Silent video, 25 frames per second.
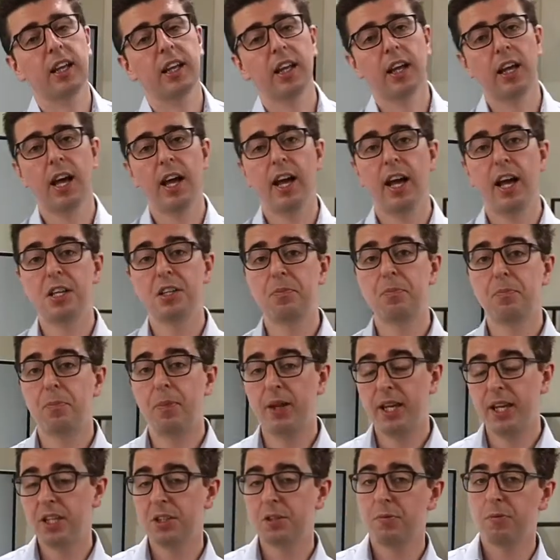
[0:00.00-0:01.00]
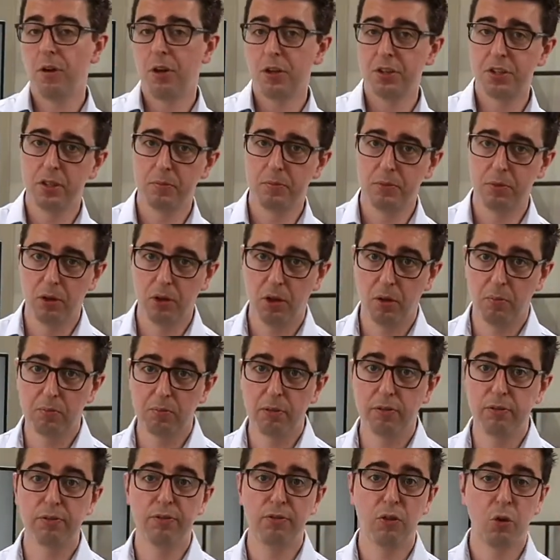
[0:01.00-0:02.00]
as big as possible
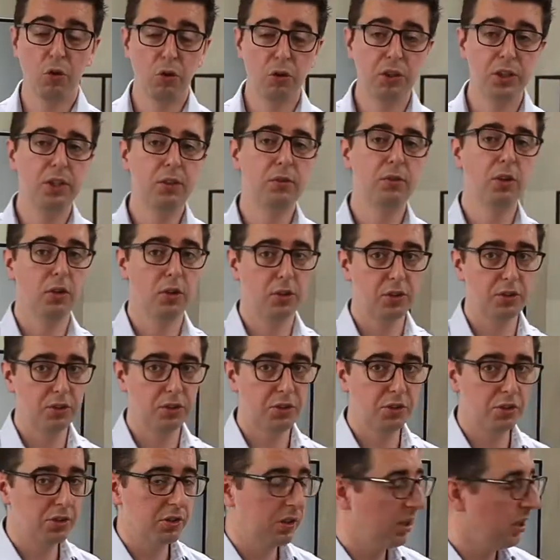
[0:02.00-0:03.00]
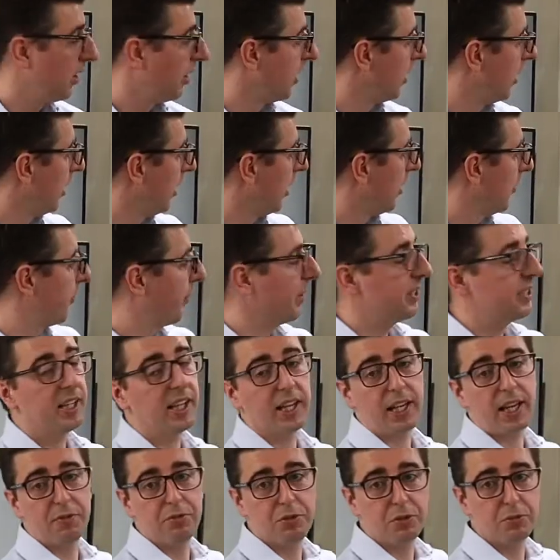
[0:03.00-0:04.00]
before you launch. Basically, that
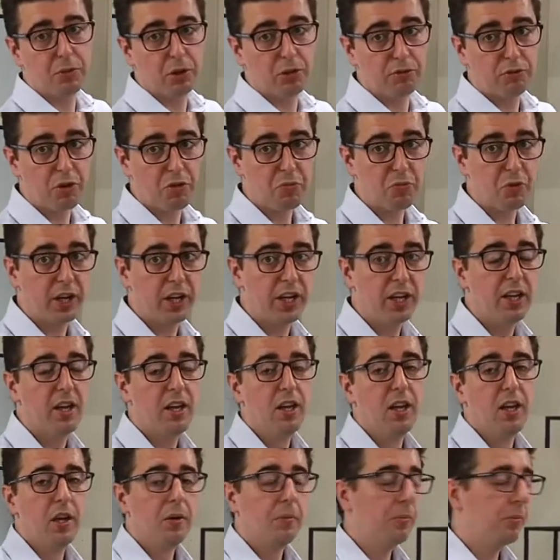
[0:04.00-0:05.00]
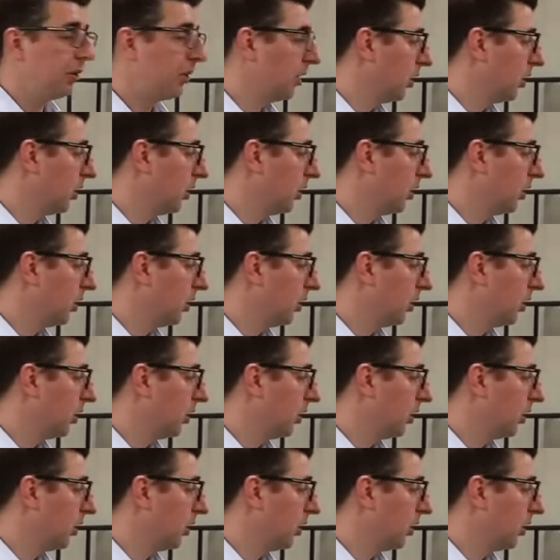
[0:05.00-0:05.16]
gives you more runway. But the